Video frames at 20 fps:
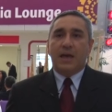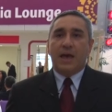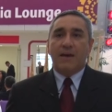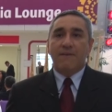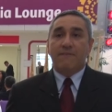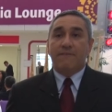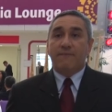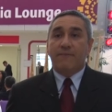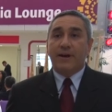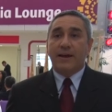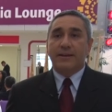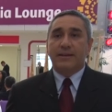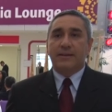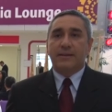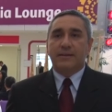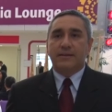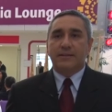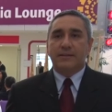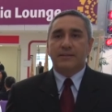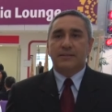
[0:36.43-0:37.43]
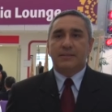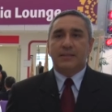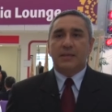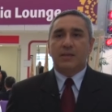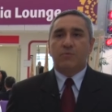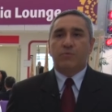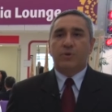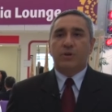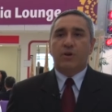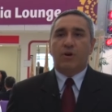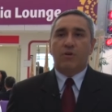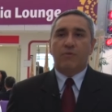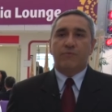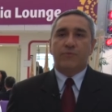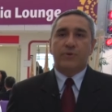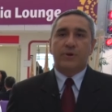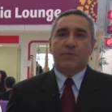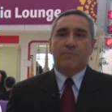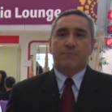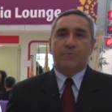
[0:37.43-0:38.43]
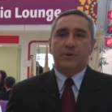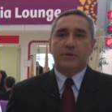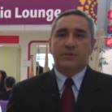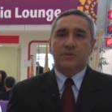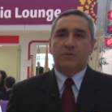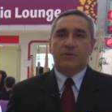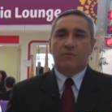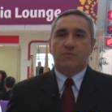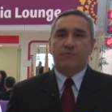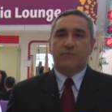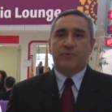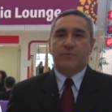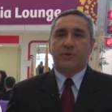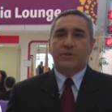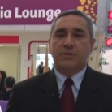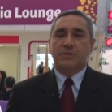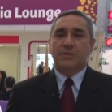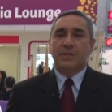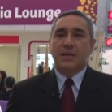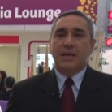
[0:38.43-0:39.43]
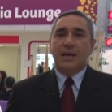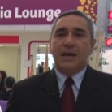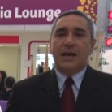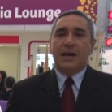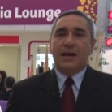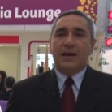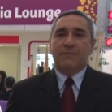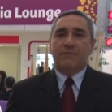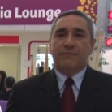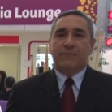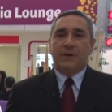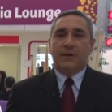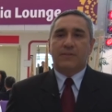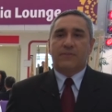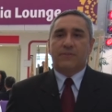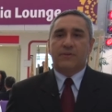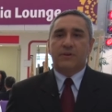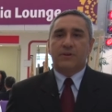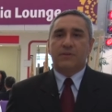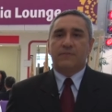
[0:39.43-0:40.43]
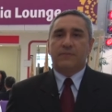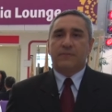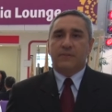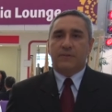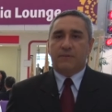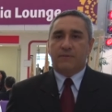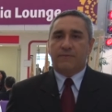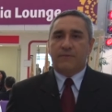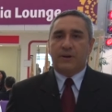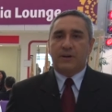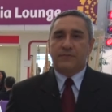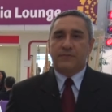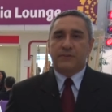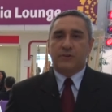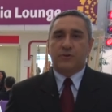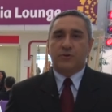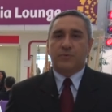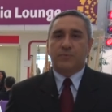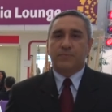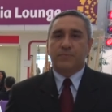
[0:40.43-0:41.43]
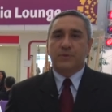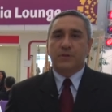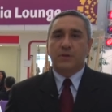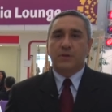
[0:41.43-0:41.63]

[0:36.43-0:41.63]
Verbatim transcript: and finally they will offer a press conference at 5.30 afternoon.